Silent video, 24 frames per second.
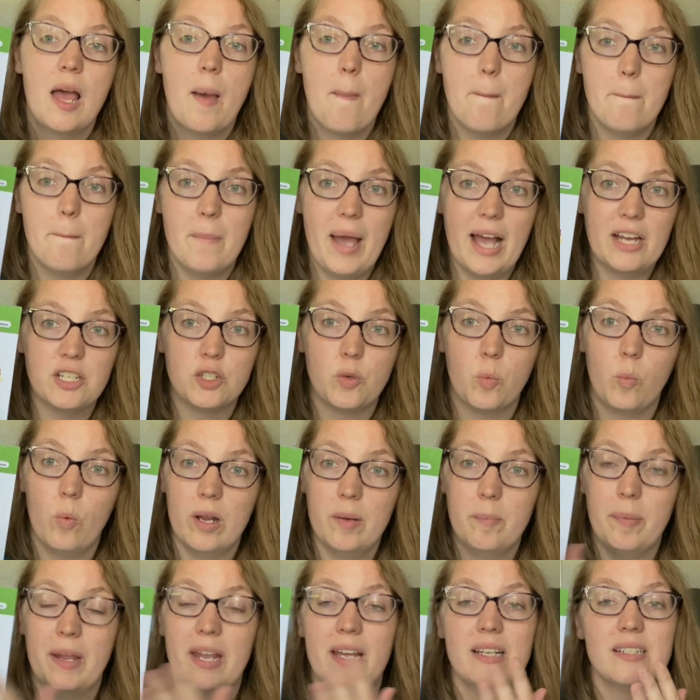match
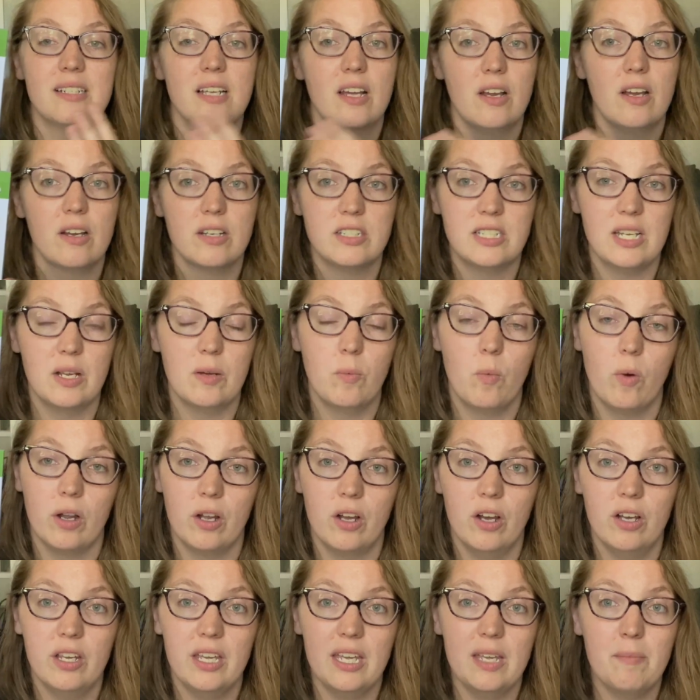one panda to one
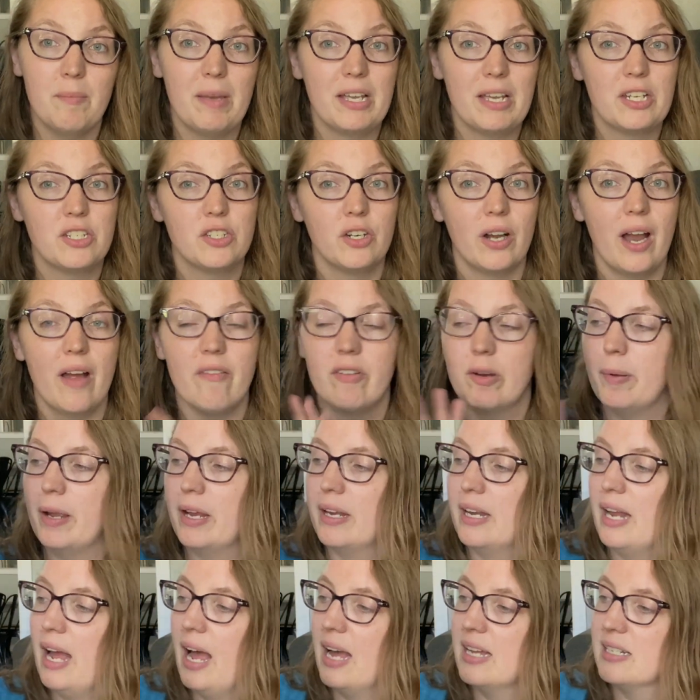cookie, make sure every
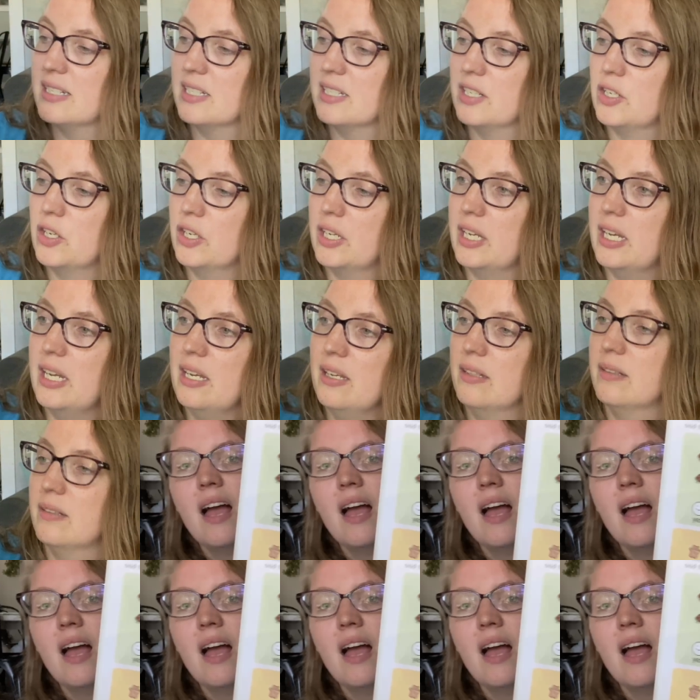panda has a cookie.